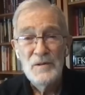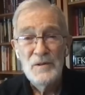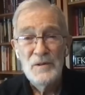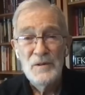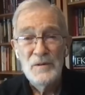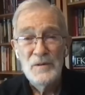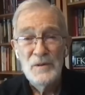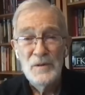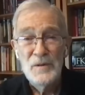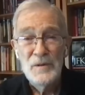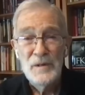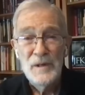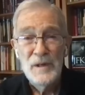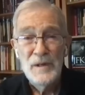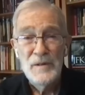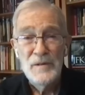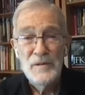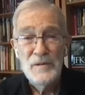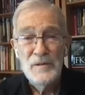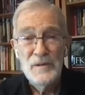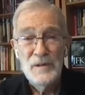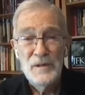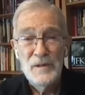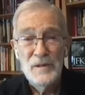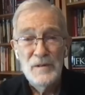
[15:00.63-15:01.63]
also known
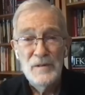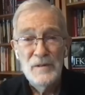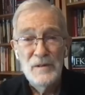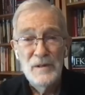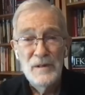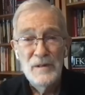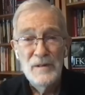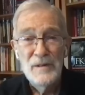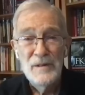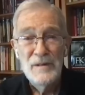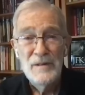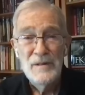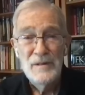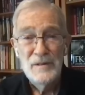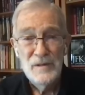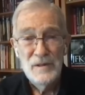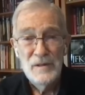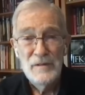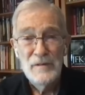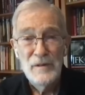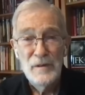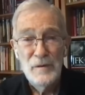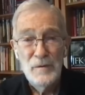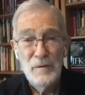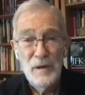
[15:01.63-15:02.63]
as the
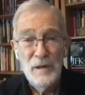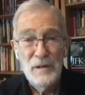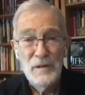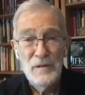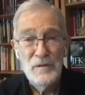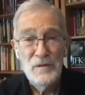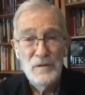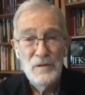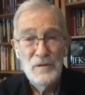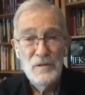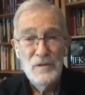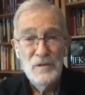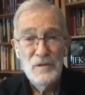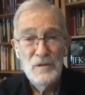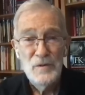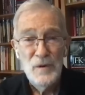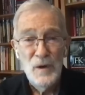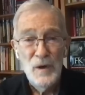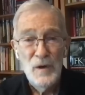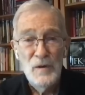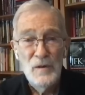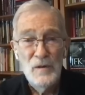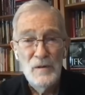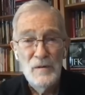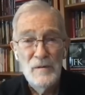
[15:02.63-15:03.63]
civic rights
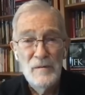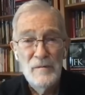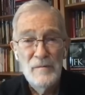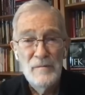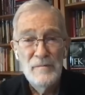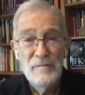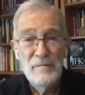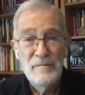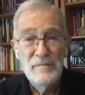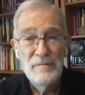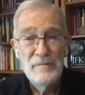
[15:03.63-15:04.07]
struggle.